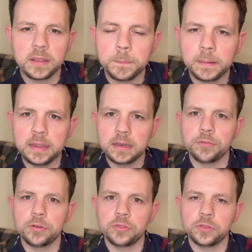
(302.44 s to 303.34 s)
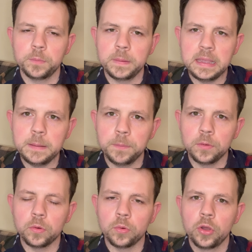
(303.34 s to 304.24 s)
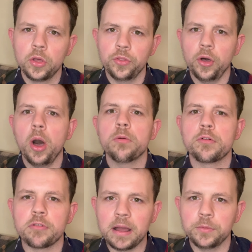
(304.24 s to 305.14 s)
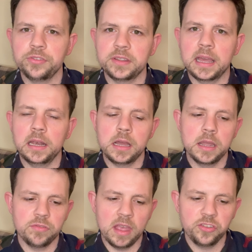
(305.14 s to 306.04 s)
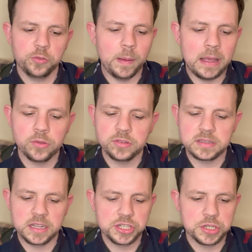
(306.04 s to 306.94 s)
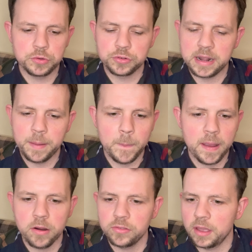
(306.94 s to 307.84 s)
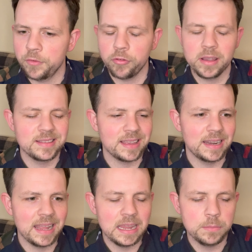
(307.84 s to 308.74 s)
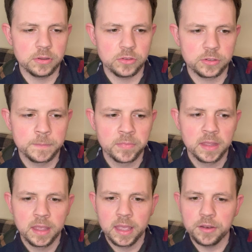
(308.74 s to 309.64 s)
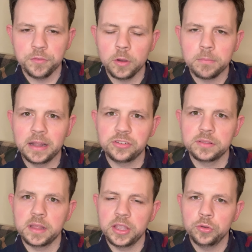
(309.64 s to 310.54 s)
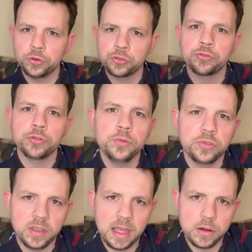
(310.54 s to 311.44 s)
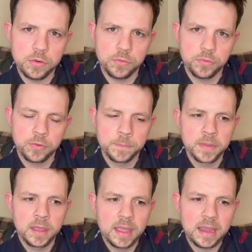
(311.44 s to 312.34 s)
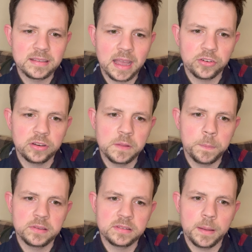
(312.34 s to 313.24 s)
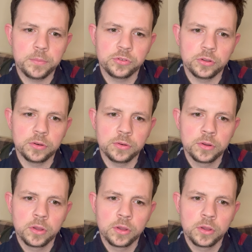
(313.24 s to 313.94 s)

completely different to the people that are around us in our lives, our spouses, our children, our parents, our friends, our neighbours. And if you imagine that, your true self is actually the perception